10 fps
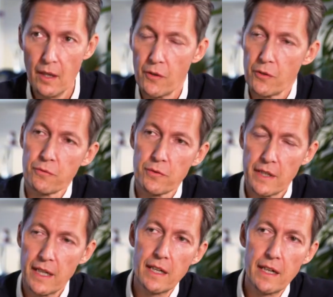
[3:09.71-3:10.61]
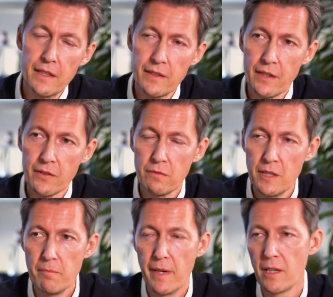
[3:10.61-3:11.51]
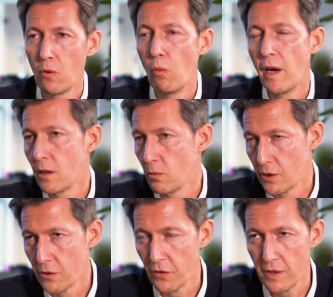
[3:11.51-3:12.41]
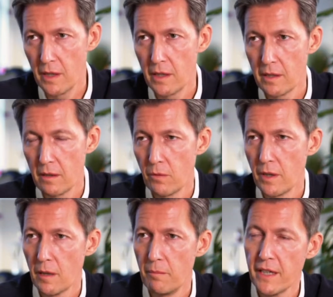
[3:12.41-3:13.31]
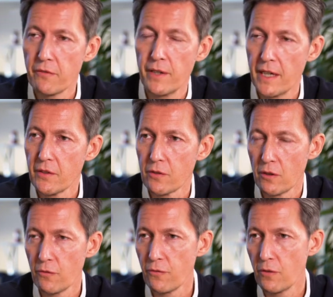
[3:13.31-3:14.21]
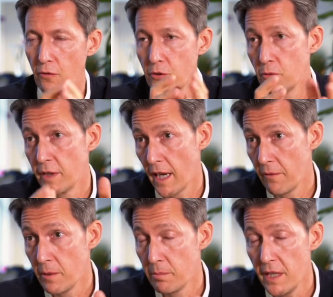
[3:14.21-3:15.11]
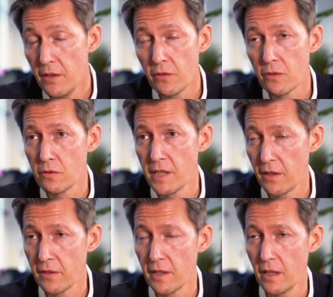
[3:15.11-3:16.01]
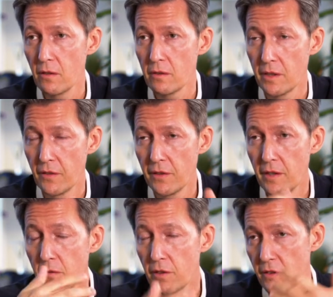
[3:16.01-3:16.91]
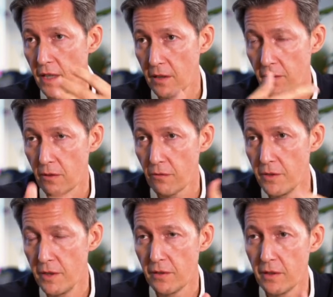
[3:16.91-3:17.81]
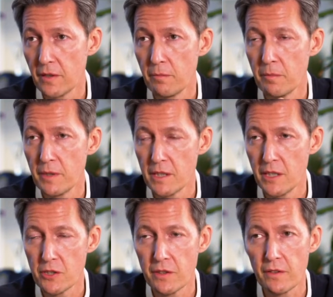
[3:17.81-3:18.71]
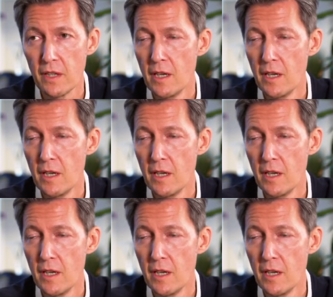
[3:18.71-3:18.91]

So for an airline, it doesn't really matter where you want to start. And we are big fans of doing MVPs to test it out and see the results of these implementations.